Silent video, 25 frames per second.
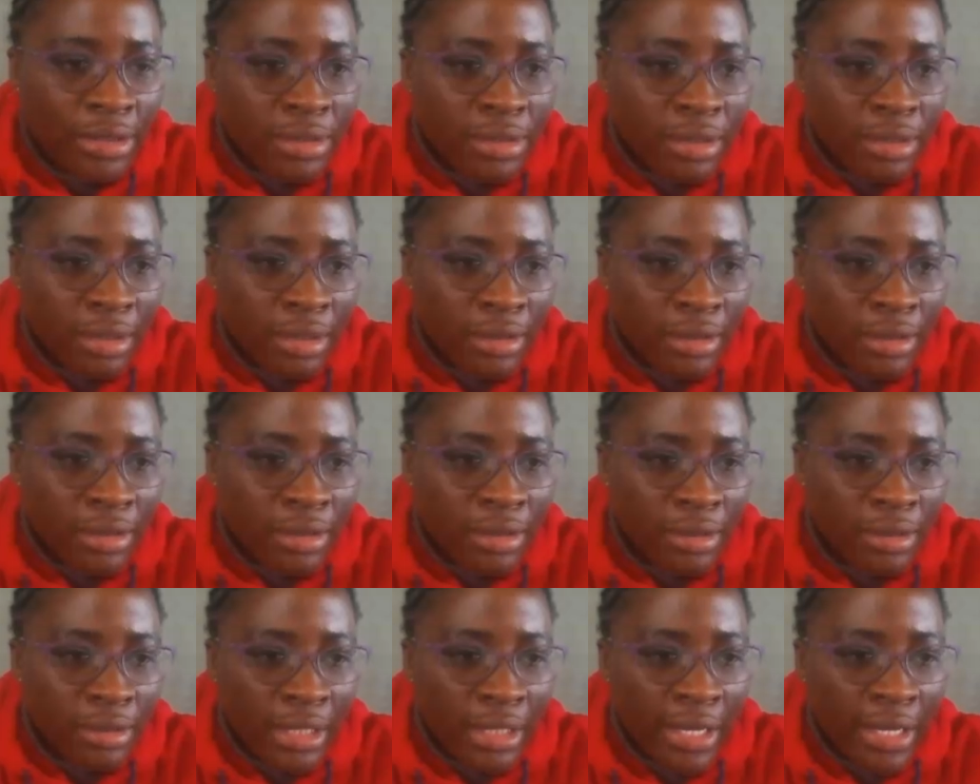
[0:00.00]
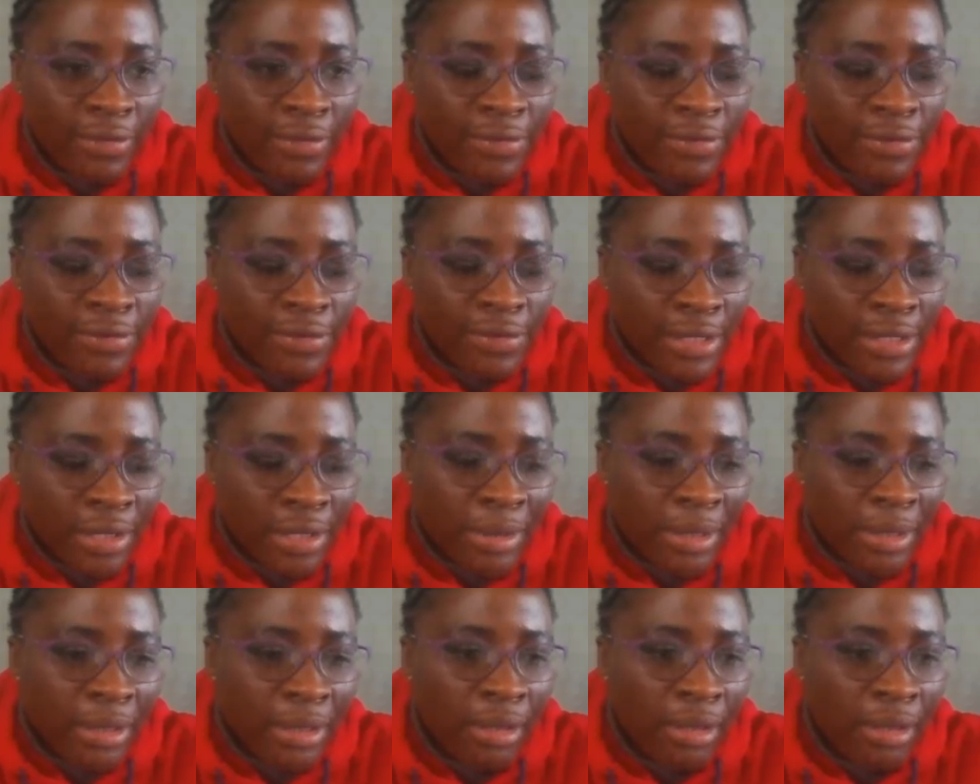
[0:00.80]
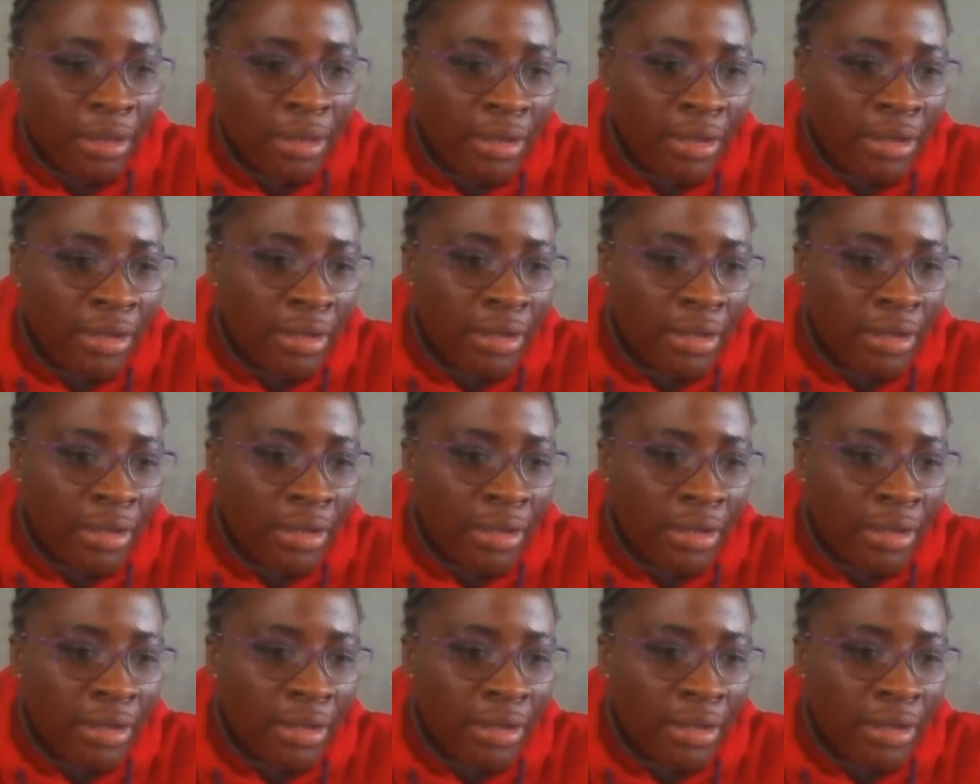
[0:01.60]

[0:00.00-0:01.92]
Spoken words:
Start live streaming,